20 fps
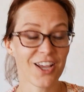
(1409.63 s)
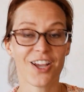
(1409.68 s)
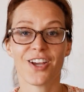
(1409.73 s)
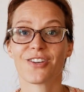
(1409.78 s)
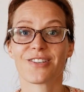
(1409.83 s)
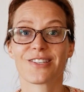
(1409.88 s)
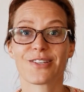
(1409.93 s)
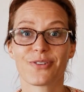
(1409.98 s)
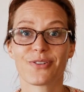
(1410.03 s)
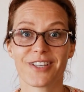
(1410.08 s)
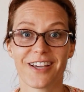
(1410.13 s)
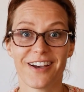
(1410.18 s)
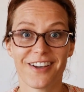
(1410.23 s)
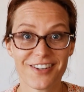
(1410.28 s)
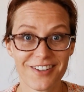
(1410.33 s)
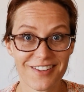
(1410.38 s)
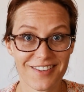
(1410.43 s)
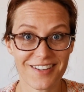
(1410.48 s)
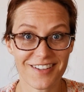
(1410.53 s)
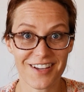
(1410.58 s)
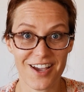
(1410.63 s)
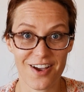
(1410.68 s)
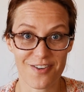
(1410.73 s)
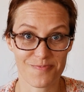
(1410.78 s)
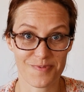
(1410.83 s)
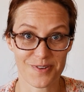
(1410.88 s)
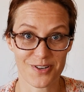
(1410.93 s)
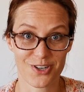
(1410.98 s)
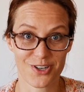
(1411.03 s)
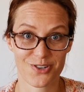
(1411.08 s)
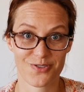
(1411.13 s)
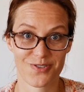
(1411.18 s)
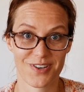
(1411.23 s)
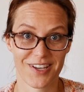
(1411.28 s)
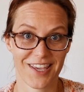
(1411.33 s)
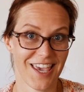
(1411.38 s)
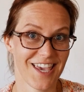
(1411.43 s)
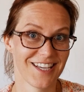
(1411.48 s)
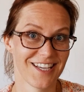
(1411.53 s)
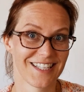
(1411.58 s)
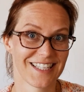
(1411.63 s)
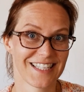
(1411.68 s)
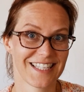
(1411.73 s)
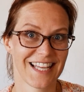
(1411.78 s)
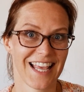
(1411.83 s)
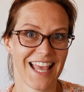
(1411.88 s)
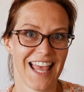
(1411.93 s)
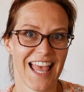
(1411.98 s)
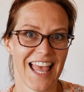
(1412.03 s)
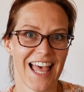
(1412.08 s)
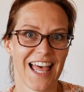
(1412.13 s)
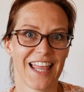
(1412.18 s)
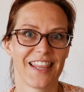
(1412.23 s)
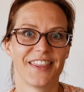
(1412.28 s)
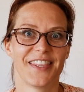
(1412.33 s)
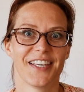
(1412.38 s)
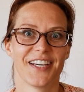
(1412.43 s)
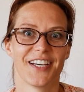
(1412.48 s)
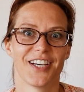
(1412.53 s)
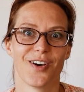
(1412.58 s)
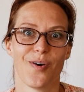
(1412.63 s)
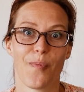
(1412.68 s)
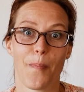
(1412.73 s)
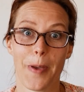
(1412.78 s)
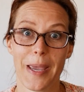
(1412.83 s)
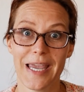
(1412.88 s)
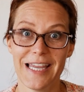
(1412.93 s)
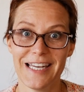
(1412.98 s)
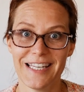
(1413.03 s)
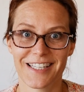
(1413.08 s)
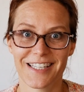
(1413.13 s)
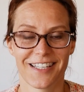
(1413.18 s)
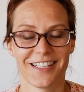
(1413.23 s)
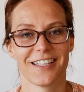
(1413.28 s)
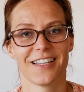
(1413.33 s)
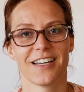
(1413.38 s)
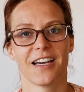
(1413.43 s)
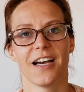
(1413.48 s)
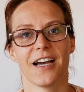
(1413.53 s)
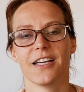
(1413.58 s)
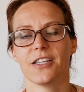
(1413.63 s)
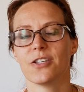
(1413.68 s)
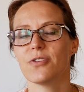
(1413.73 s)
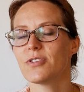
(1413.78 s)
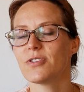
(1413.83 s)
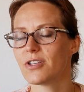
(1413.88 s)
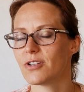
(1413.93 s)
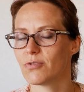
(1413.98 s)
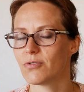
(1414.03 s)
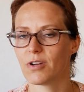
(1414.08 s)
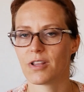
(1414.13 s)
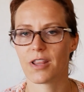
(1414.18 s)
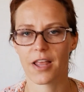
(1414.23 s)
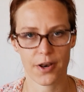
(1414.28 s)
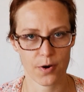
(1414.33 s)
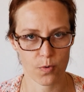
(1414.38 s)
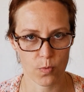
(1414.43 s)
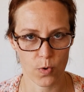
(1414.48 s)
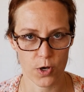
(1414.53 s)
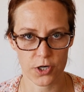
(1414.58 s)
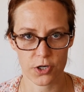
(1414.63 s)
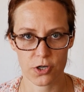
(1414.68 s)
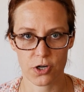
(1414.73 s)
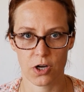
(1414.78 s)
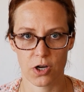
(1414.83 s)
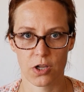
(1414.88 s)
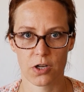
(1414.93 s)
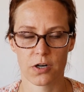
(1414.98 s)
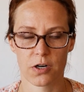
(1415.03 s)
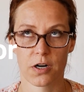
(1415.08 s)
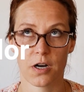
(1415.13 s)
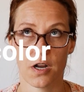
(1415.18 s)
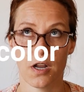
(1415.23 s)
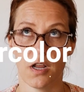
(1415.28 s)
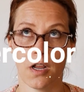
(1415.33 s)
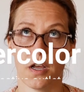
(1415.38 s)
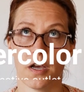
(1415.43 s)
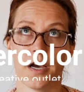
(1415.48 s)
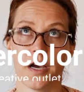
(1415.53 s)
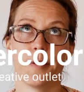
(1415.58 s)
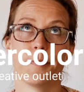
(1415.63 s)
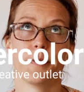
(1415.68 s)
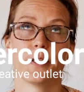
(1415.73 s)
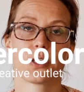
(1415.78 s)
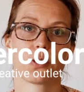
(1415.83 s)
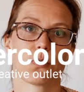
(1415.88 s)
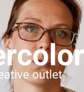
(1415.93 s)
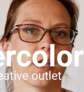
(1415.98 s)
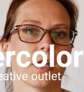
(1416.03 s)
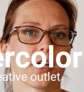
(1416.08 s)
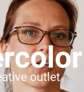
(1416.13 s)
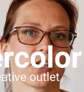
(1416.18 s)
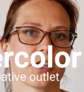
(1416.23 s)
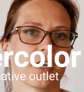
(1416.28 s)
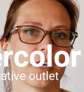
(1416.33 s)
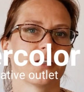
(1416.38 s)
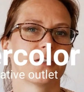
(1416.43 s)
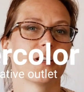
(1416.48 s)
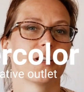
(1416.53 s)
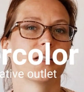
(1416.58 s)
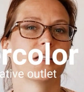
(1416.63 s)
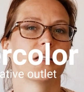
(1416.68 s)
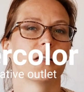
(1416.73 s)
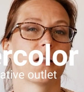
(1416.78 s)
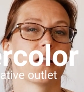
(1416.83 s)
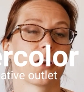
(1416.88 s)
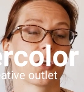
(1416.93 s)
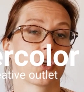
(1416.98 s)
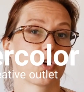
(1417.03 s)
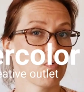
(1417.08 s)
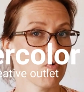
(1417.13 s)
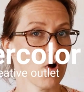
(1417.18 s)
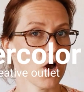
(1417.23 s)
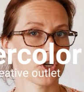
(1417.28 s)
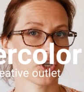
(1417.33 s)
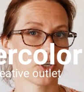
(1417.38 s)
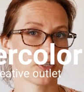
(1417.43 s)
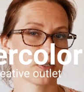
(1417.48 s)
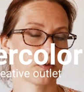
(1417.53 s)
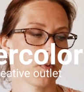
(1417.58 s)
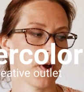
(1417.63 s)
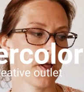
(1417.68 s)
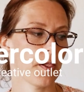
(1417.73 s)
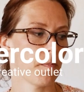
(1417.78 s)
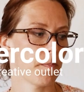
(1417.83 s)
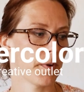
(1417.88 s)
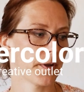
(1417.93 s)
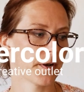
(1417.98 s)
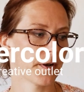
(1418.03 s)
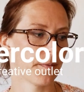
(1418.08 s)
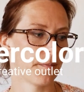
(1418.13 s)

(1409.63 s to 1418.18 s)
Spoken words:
So the other thing I've been doing is the painting. I used to do a lot of watercolor. In school, actually, I did a lot of gouache as well, but